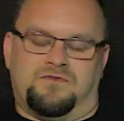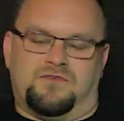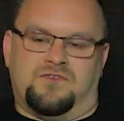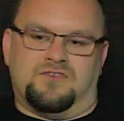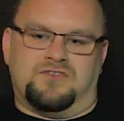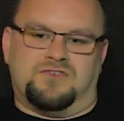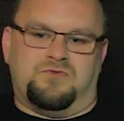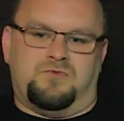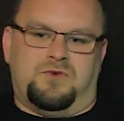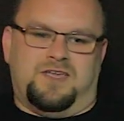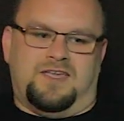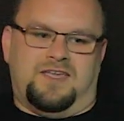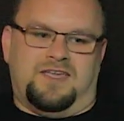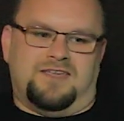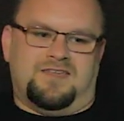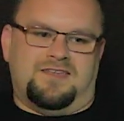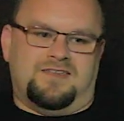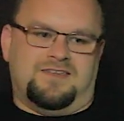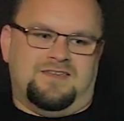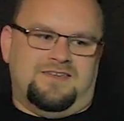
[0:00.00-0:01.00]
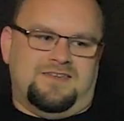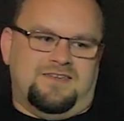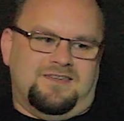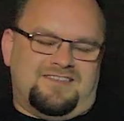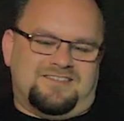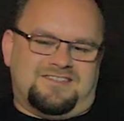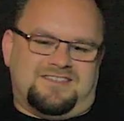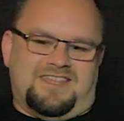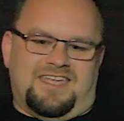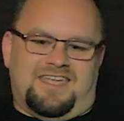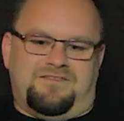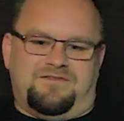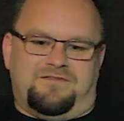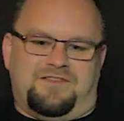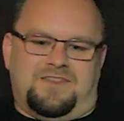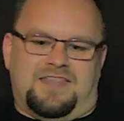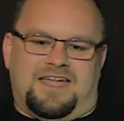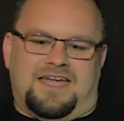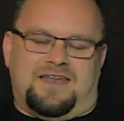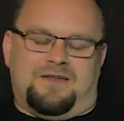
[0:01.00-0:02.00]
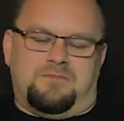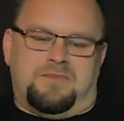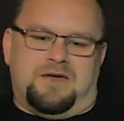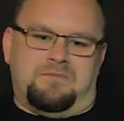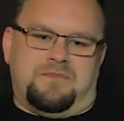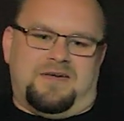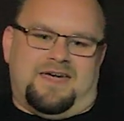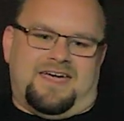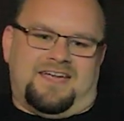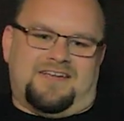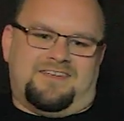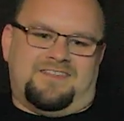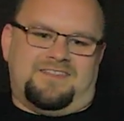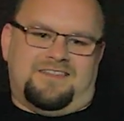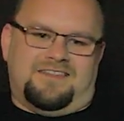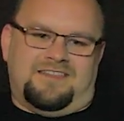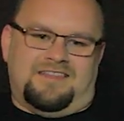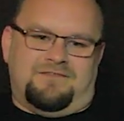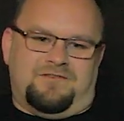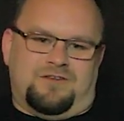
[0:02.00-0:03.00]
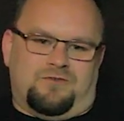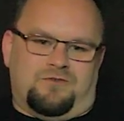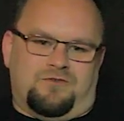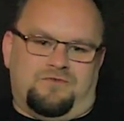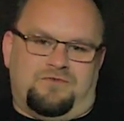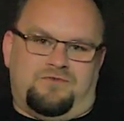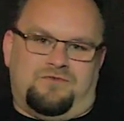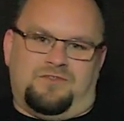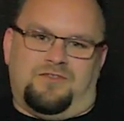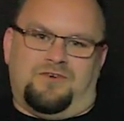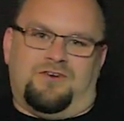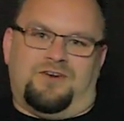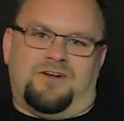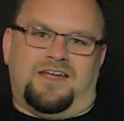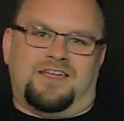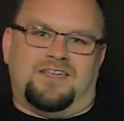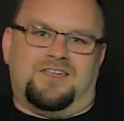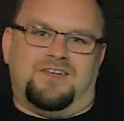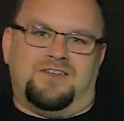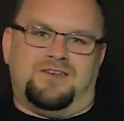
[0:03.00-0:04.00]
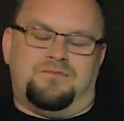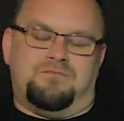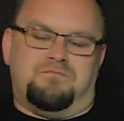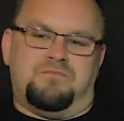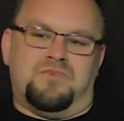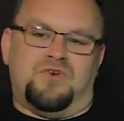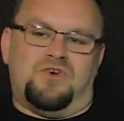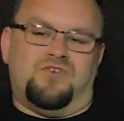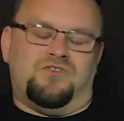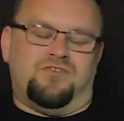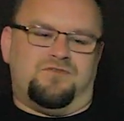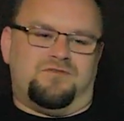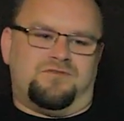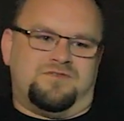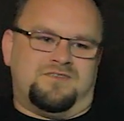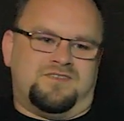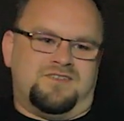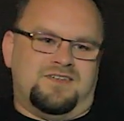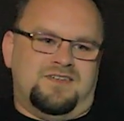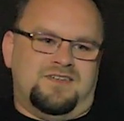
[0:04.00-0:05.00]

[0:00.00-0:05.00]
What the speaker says: The first week, I was laying flat on my back on the living room floor. I couldn't move.